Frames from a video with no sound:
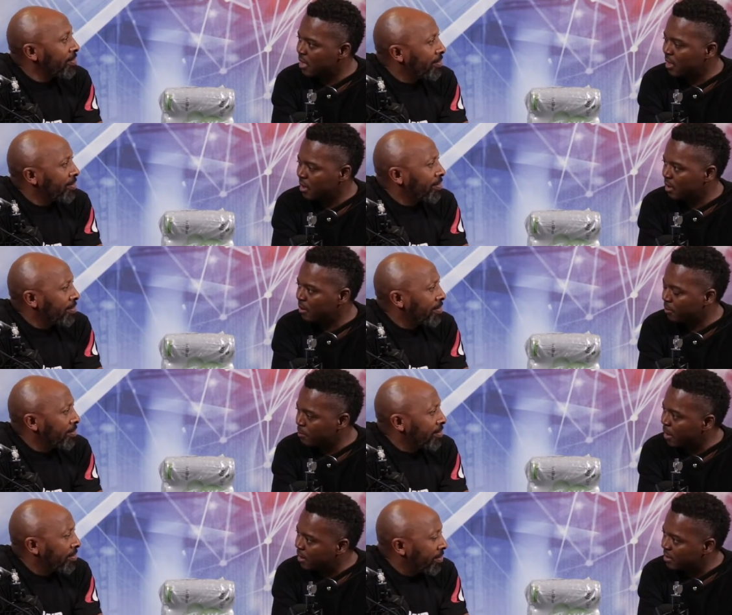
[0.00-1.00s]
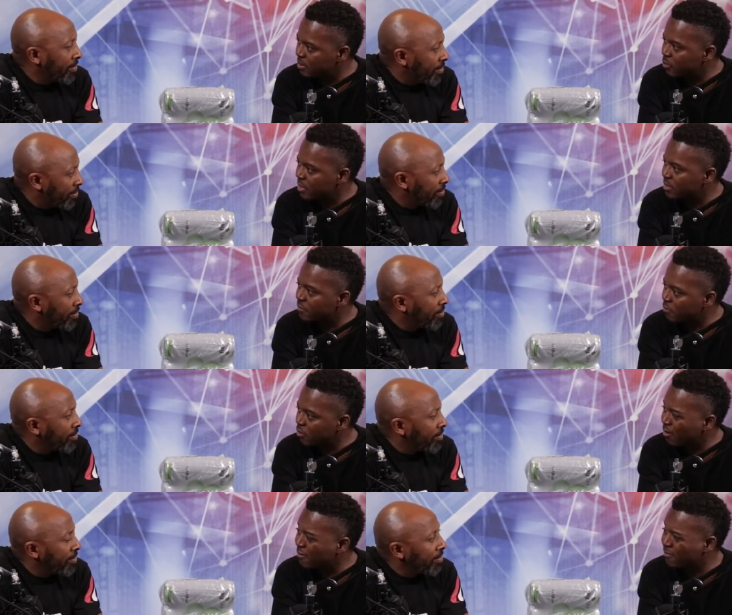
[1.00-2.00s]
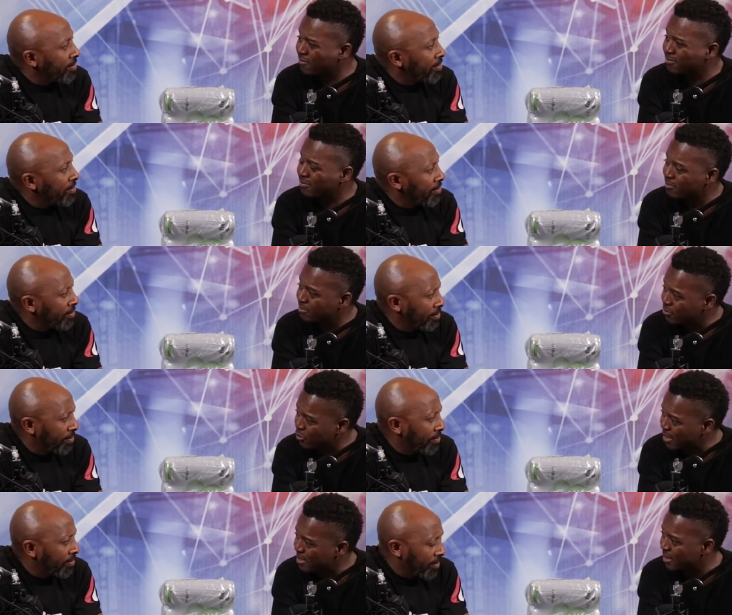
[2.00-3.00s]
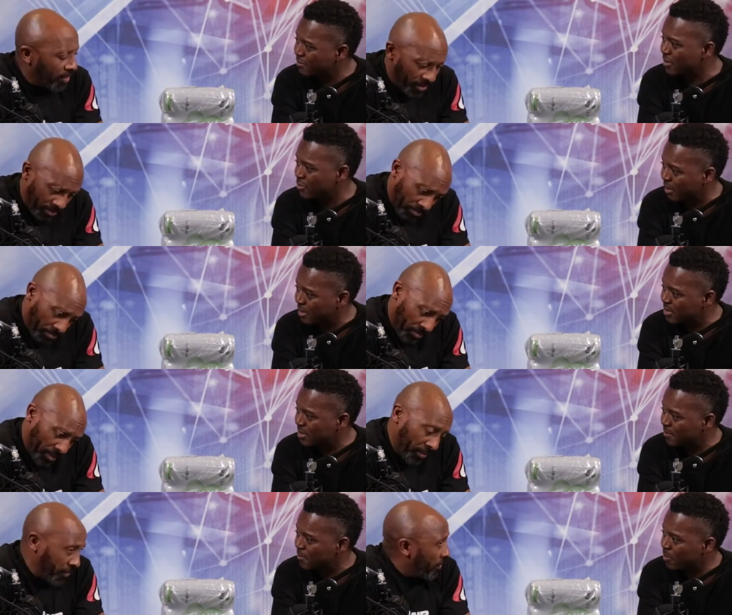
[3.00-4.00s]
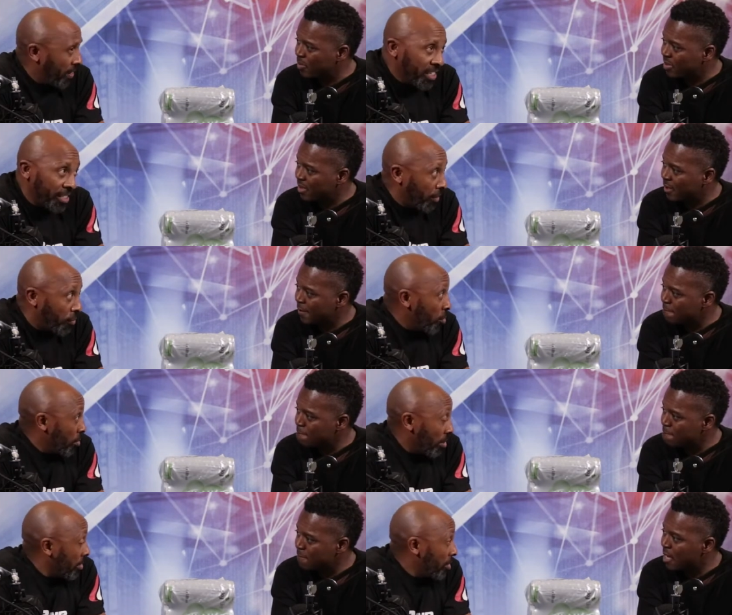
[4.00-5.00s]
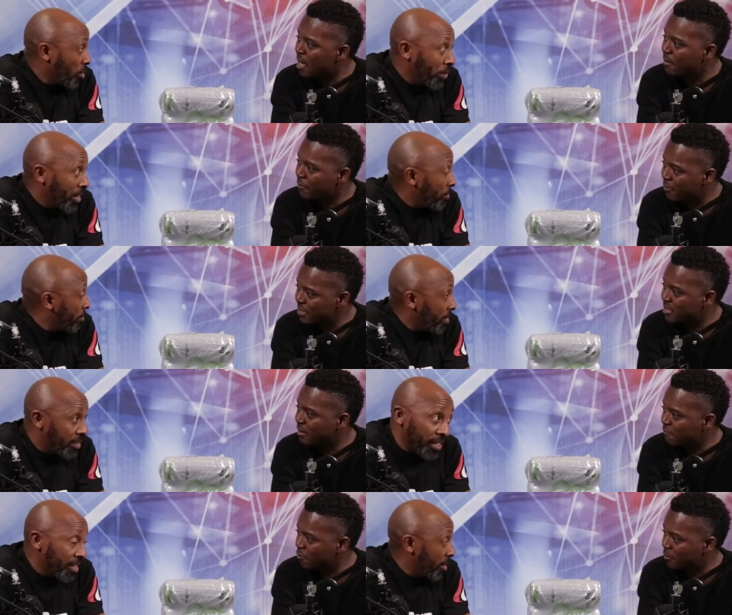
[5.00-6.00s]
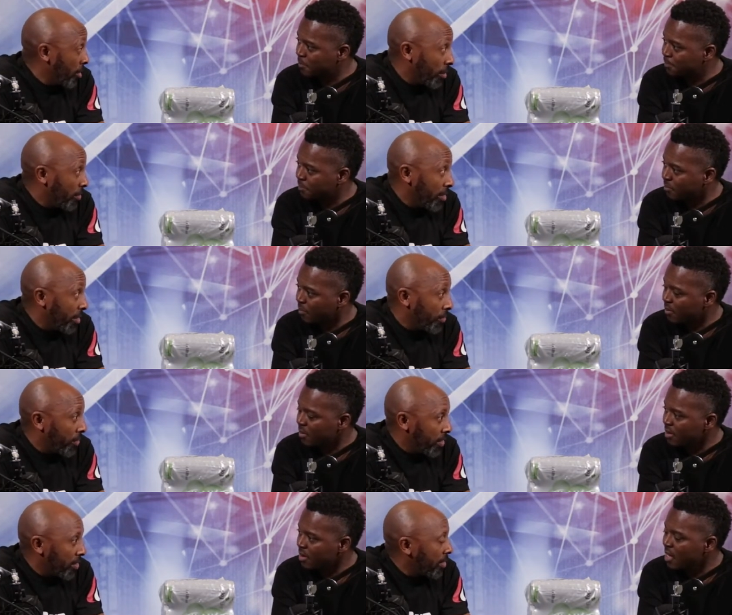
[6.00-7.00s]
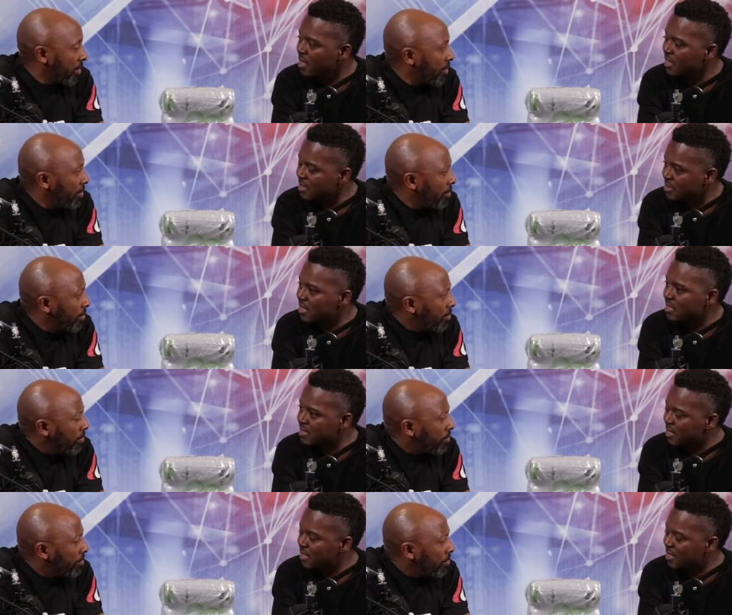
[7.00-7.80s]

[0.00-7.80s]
Speaker 1: uh, uh, market which is full of drinks after drinks.
Speaker 2: Fridges are full. So many fridges are drinks full. in that in that fridge.
Speaker 1: That that's